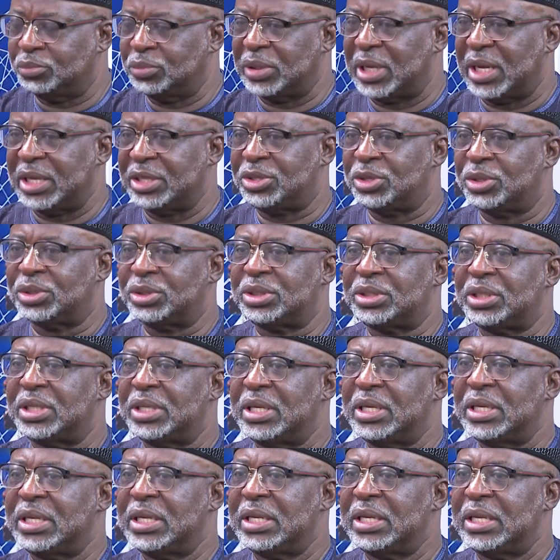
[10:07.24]
I thought
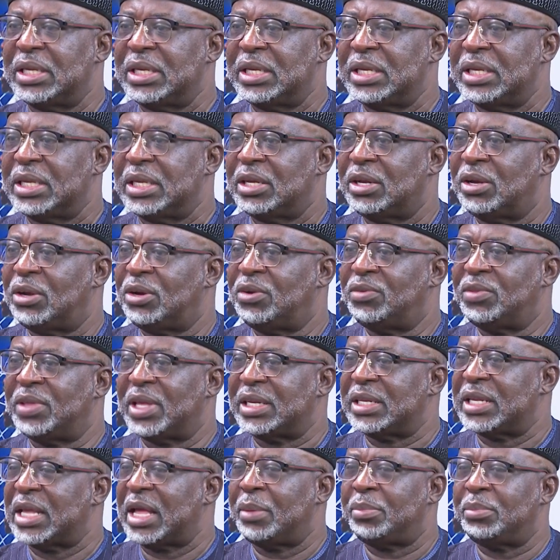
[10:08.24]
all of
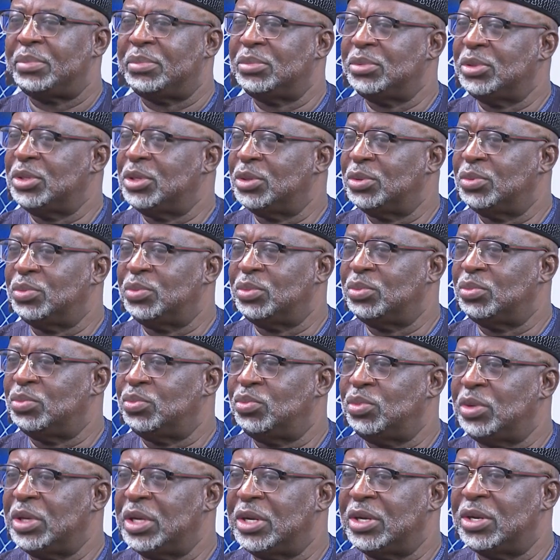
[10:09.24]
that
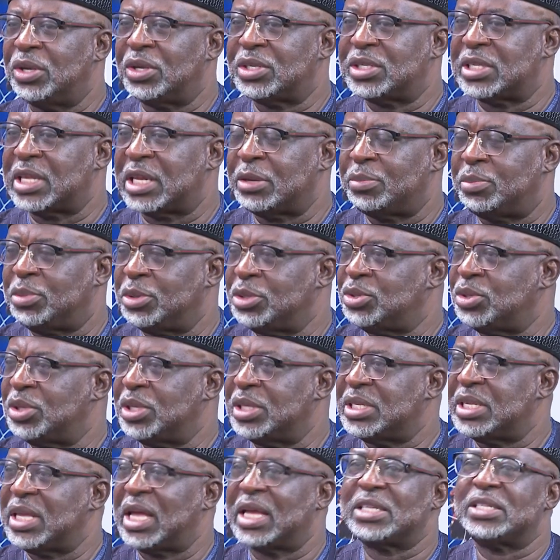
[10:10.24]
we lost that
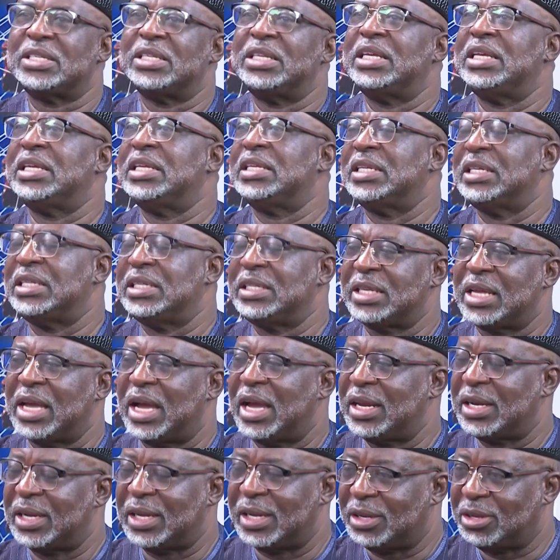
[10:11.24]
opportunity actually in
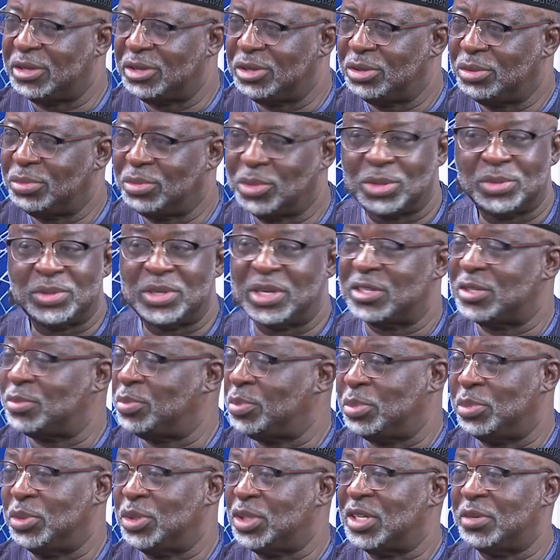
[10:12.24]
Ghana because
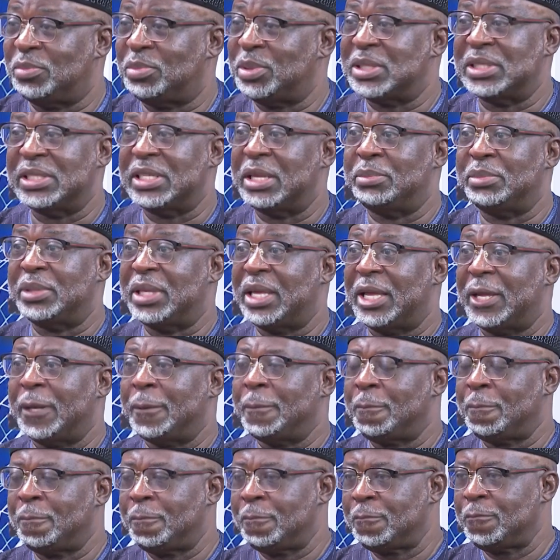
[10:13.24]
we should have beaten them there.
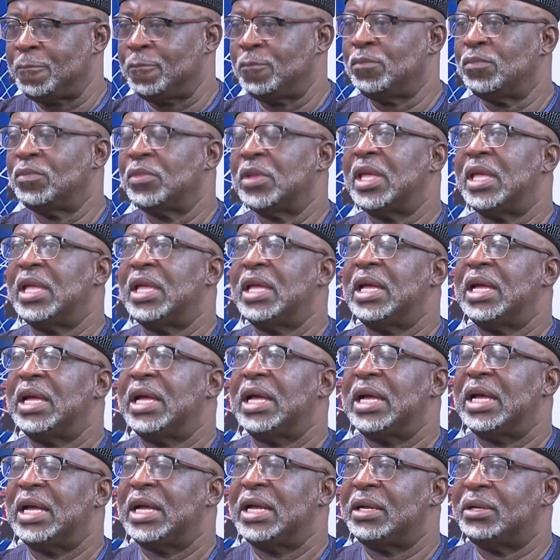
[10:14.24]
We should have, yeah.
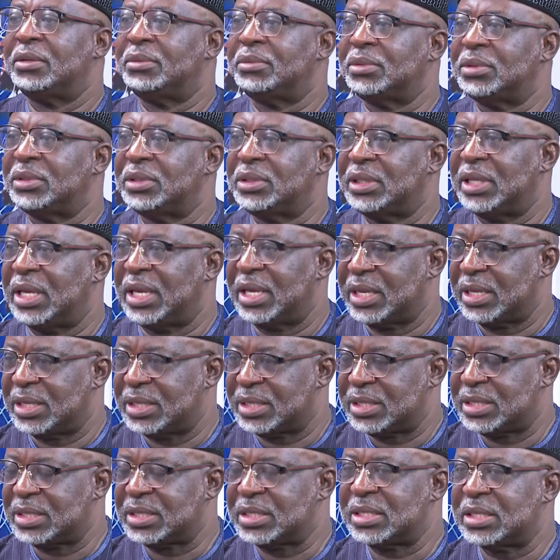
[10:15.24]
A few chances that were missed by